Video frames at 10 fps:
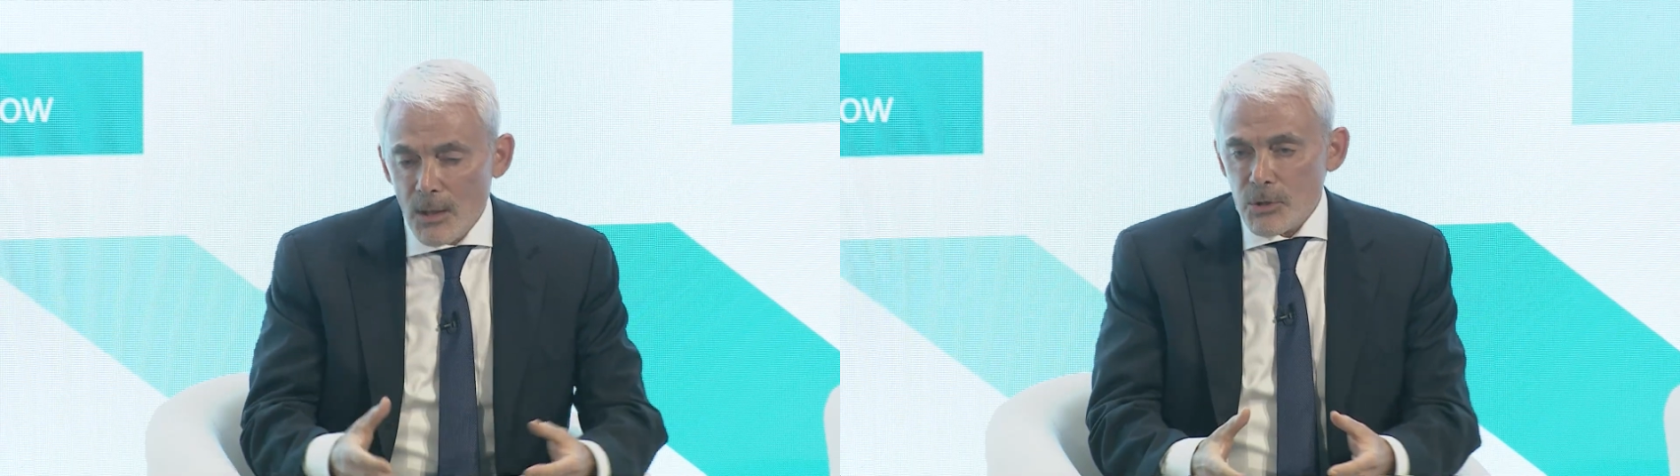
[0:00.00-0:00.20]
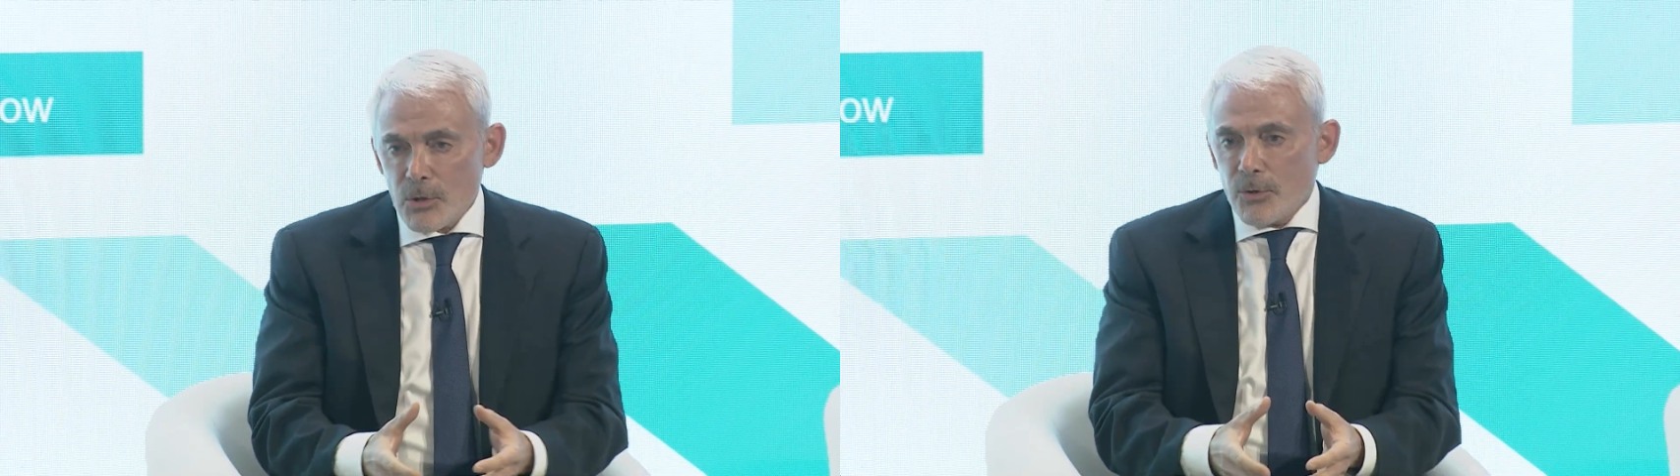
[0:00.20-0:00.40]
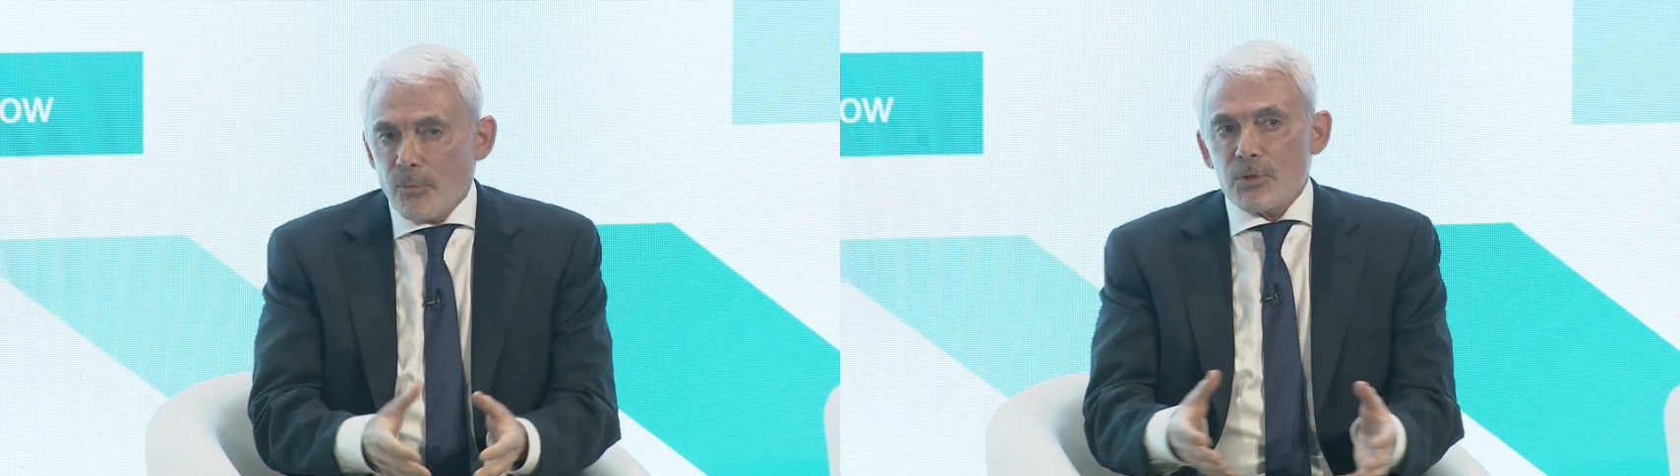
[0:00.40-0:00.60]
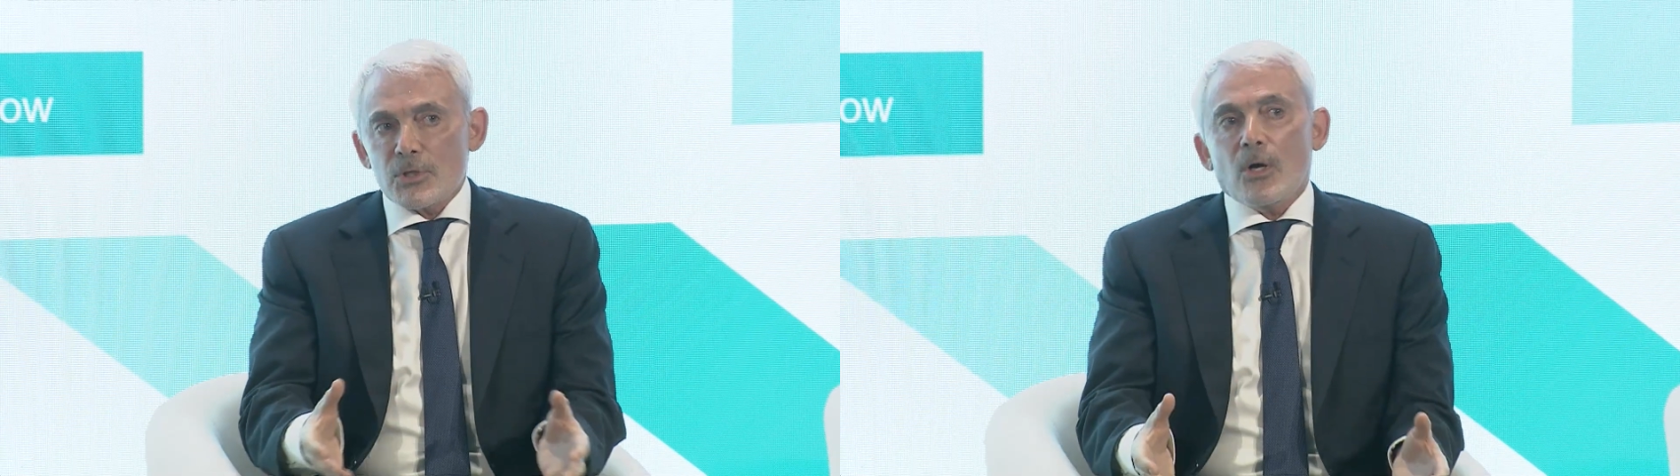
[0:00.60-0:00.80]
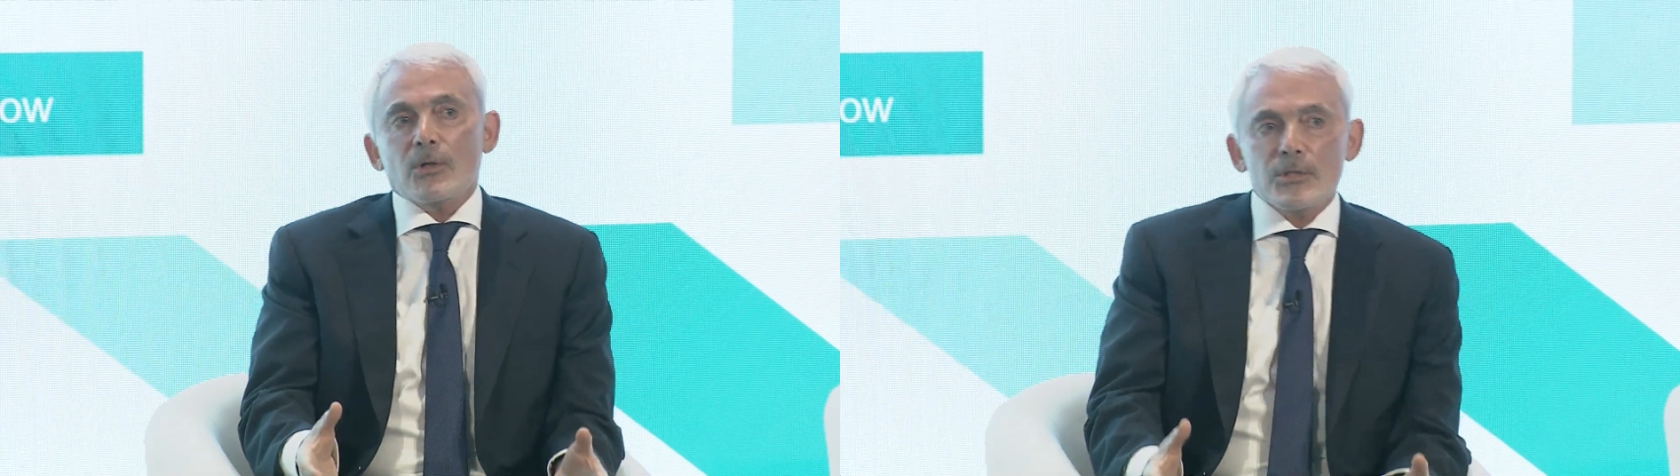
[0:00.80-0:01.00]
So the
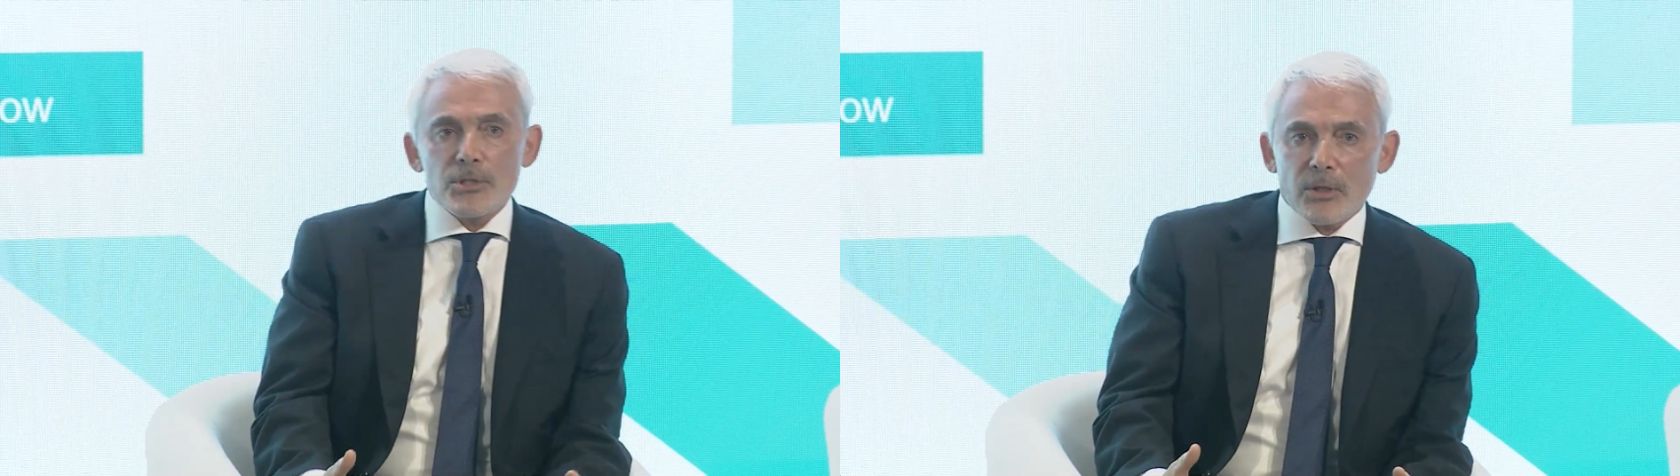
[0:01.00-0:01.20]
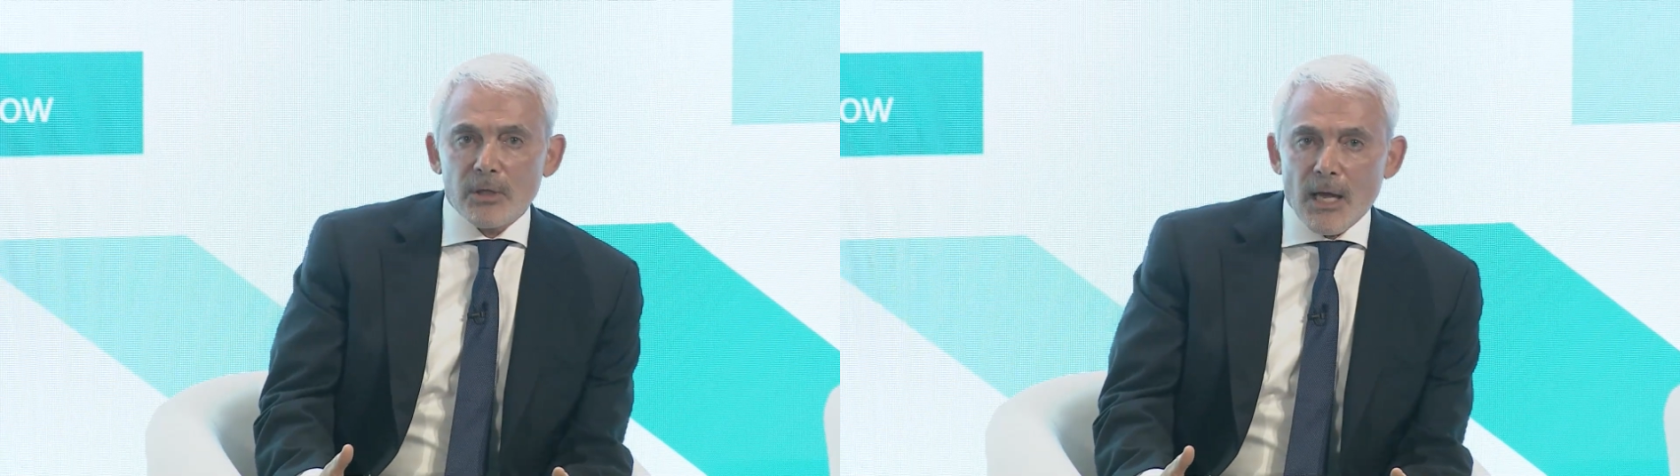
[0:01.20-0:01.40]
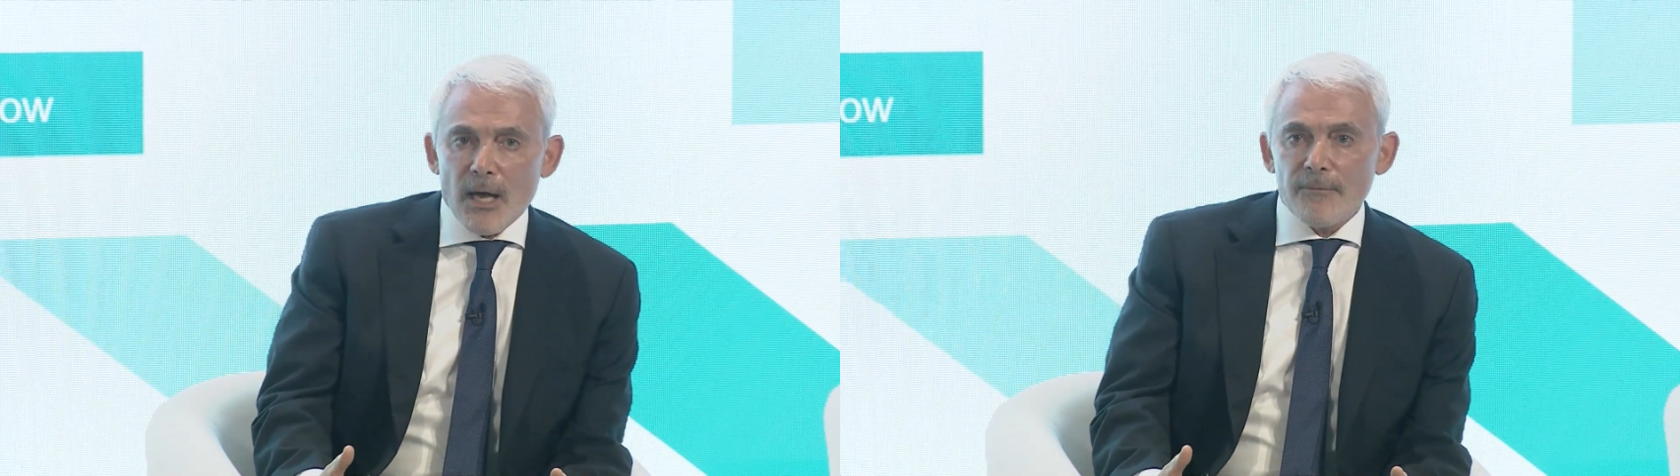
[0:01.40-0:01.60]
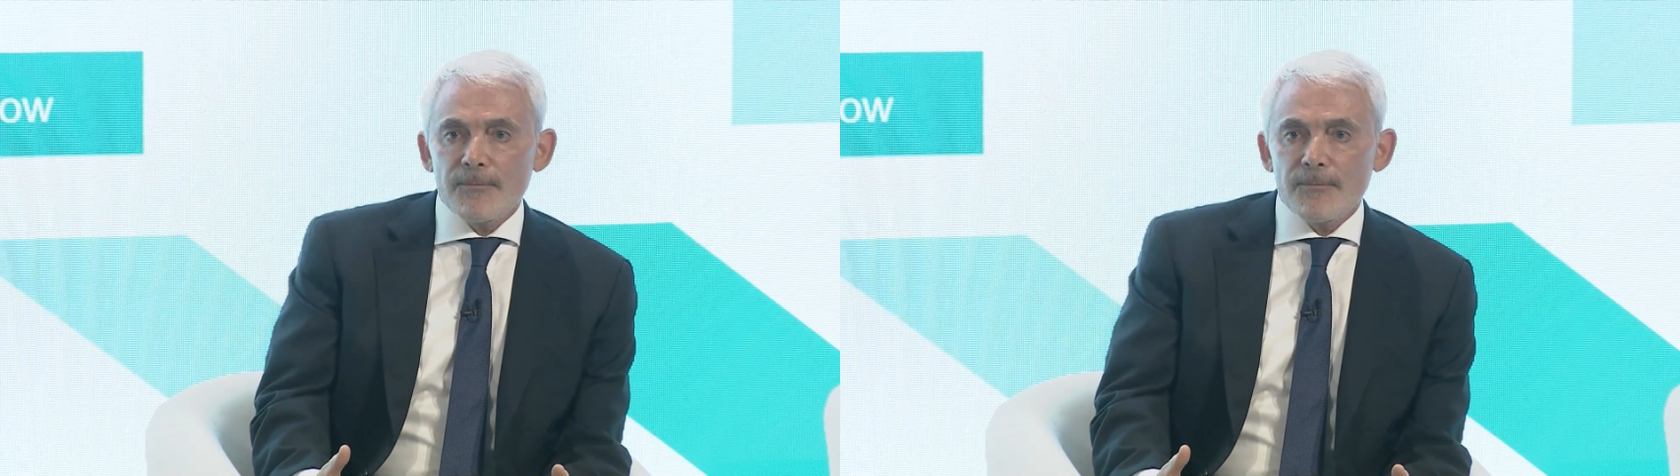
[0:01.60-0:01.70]
result is you're going to have